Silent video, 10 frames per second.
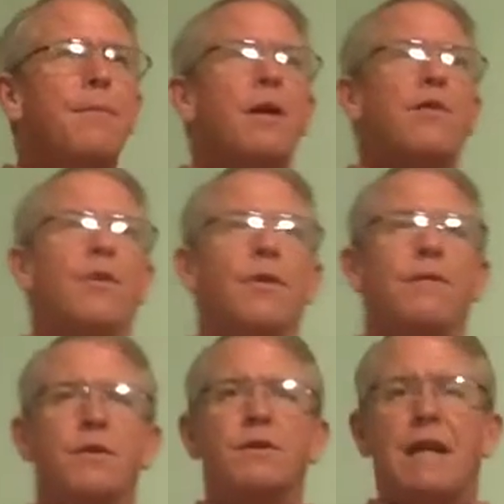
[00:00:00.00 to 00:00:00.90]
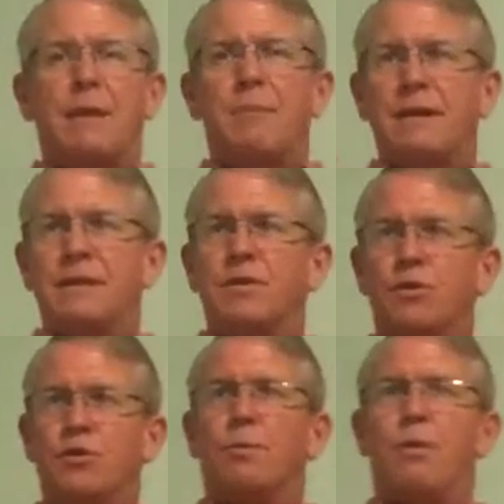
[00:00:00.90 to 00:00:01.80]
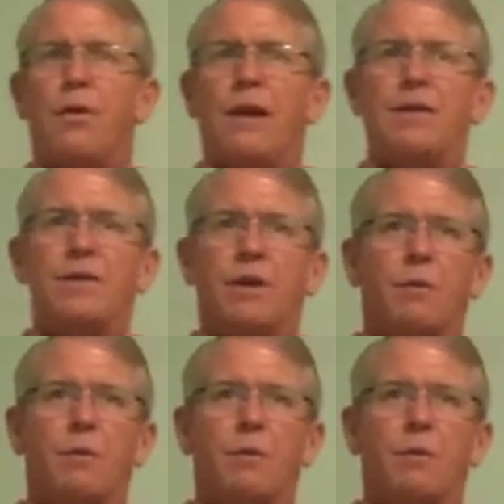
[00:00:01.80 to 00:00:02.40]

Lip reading: So the first type is neutral pronation,